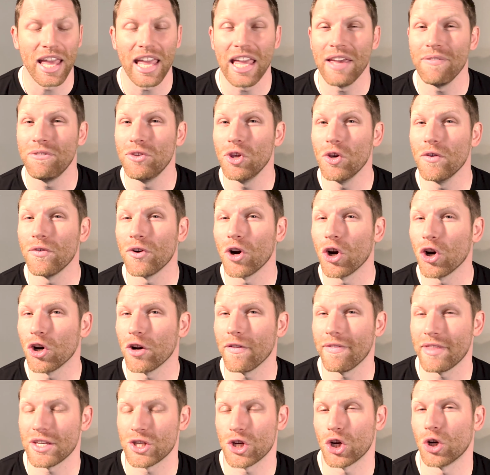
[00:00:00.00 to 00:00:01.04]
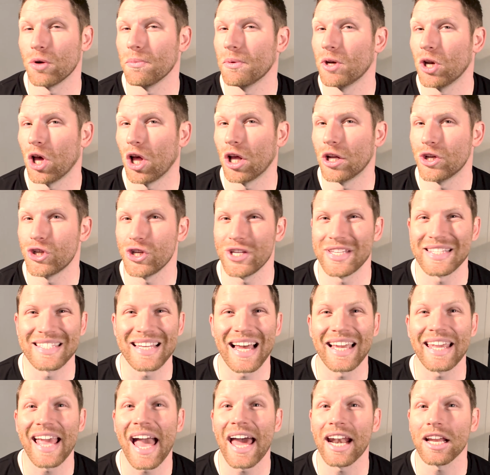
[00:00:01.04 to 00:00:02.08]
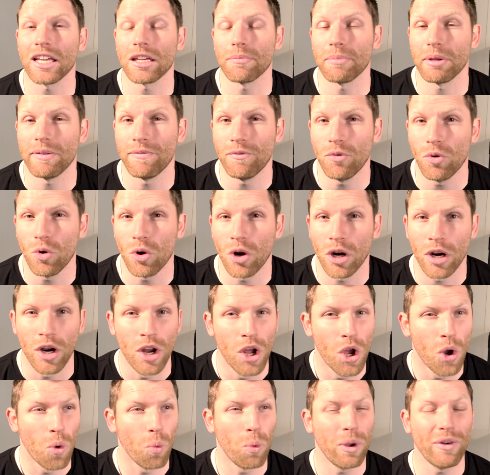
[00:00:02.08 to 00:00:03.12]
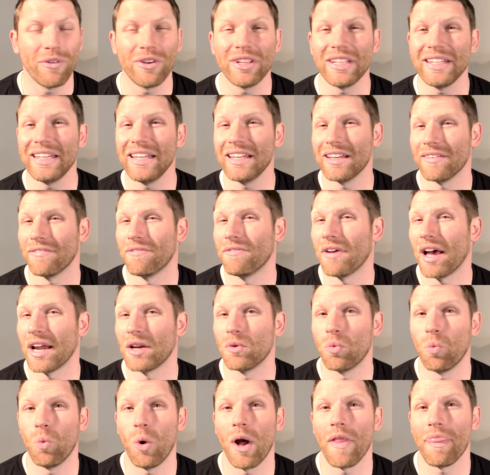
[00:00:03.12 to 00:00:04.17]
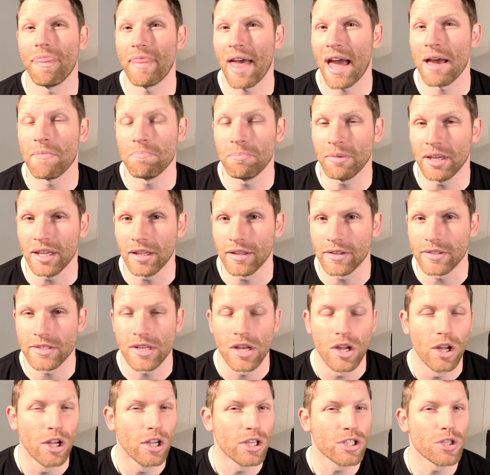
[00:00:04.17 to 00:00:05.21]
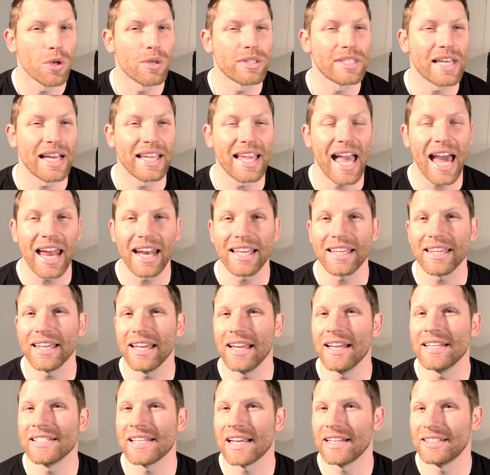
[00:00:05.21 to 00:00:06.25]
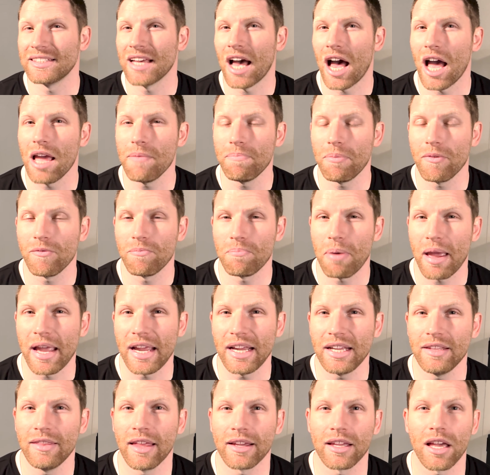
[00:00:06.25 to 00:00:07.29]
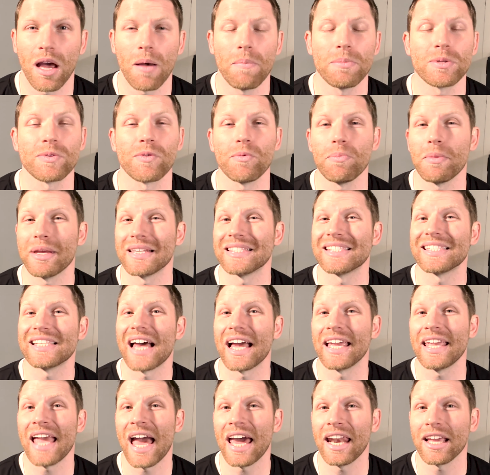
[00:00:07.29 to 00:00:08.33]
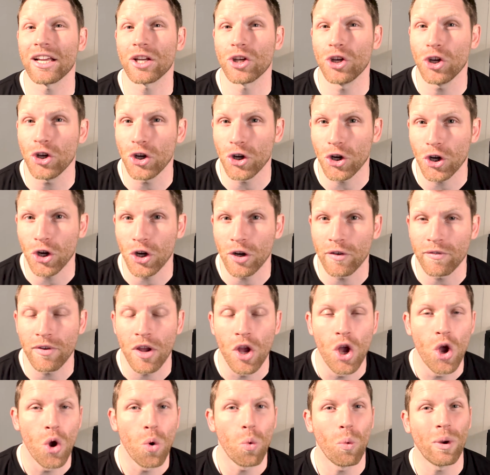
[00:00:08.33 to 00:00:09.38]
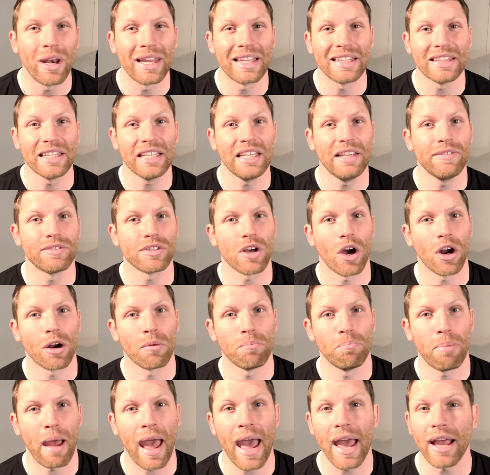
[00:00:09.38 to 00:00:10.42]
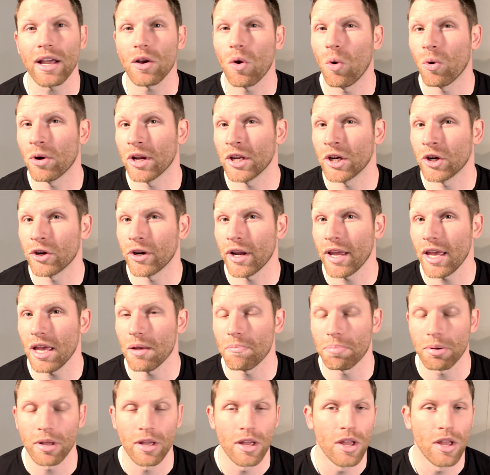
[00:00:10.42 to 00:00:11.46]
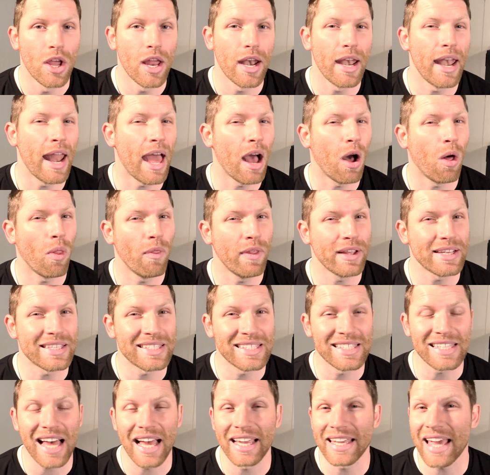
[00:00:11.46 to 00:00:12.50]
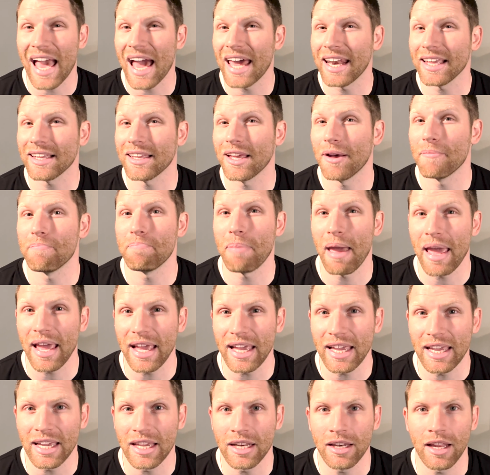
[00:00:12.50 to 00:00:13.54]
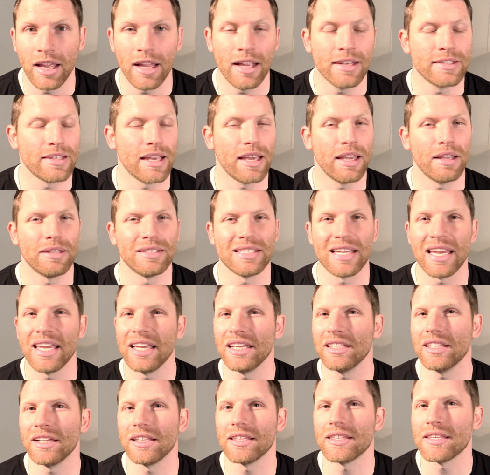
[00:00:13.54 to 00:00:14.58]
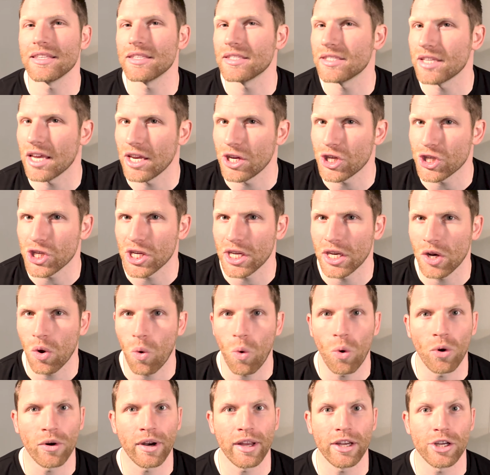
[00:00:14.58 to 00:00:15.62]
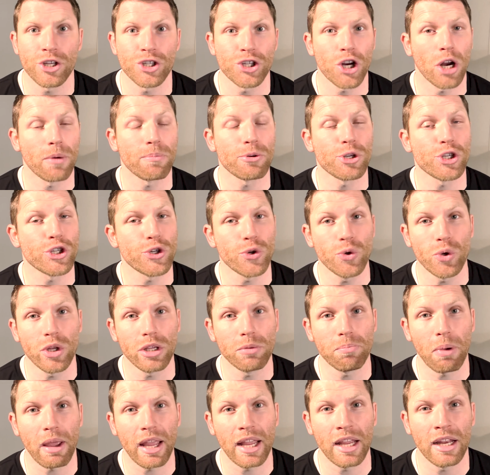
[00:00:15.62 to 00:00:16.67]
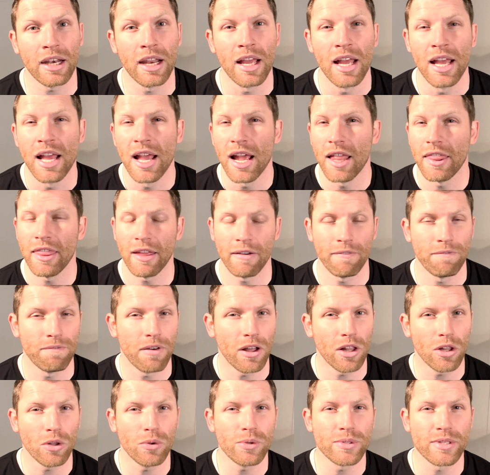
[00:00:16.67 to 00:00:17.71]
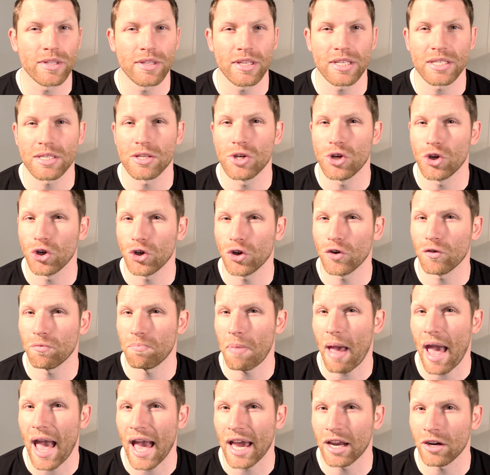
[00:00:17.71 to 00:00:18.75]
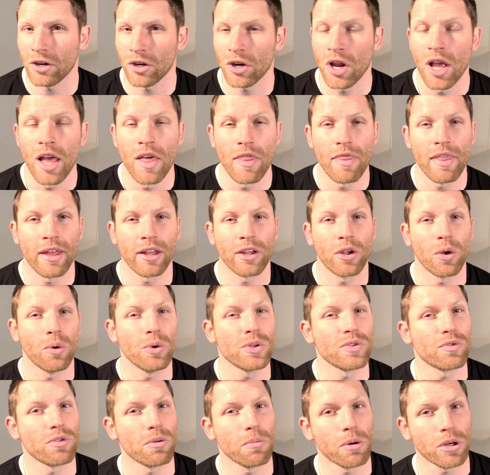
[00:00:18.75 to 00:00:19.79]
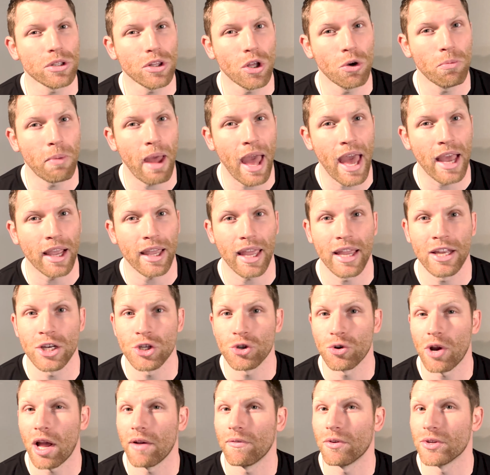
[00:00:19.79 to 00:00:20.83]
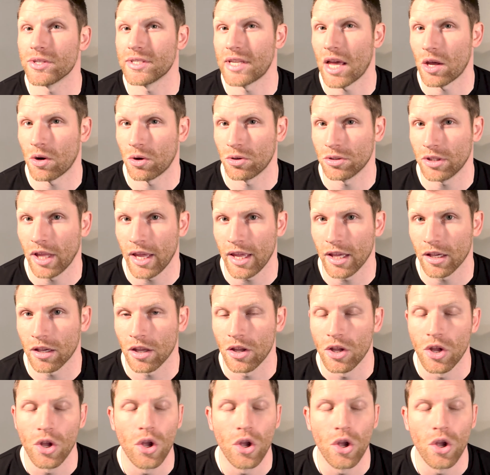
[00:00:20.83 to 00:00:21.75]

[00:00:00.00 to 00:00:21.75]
If you've heard of the terminology sciatica before, we really need to define what that means. So sciatica is a type of pain that comes from the sciatic nerve when it leaves our back or in our hip. Now, this sciatica pain is a tingling sensation or a sharp shooting pain that follows this nerve pattern that goes from our low back and travels down our leg.